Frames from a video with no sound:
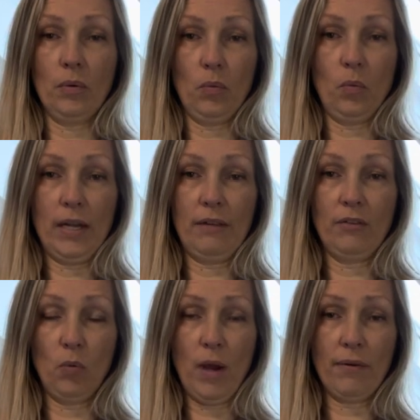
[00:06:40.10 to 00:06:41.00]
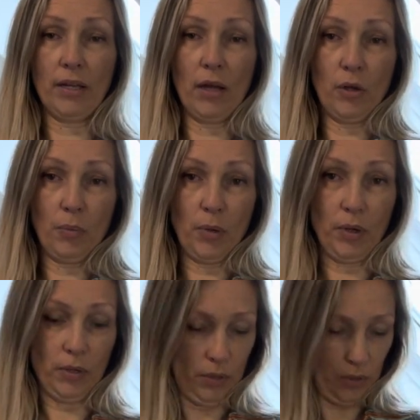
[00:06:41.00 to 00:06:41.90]
if you're wearing it
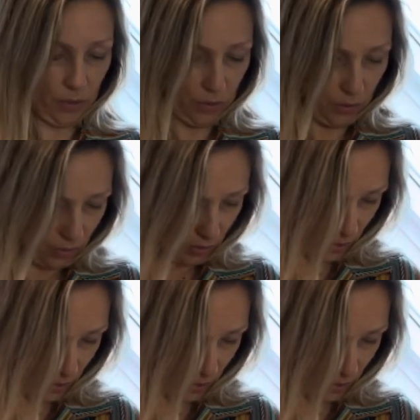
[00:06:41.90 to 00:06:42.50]
open, you